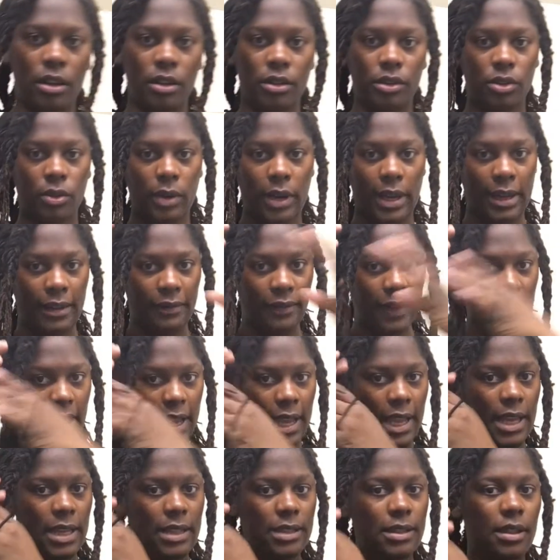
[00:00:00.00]
So I have
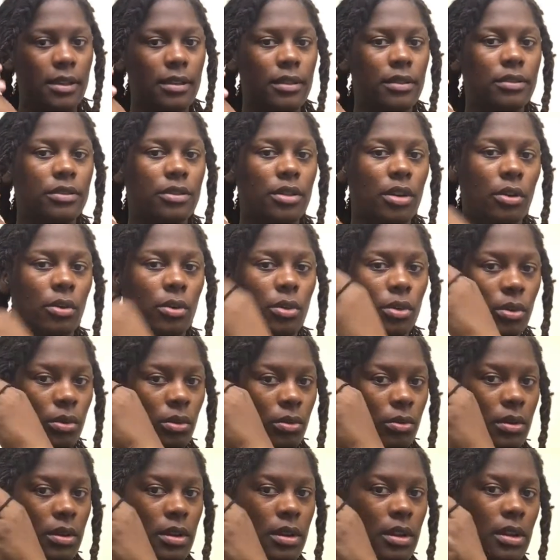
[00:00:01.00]
8
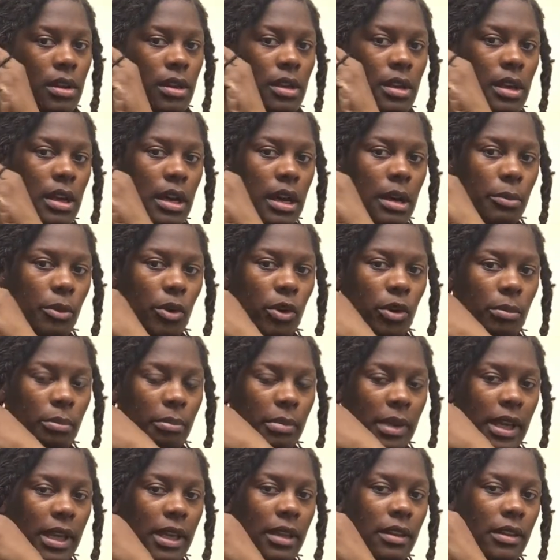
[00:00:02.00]
total. I'm going to
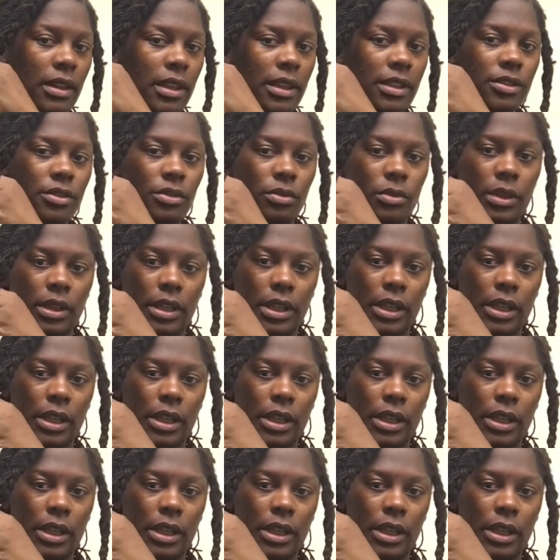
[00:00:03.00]
band these 3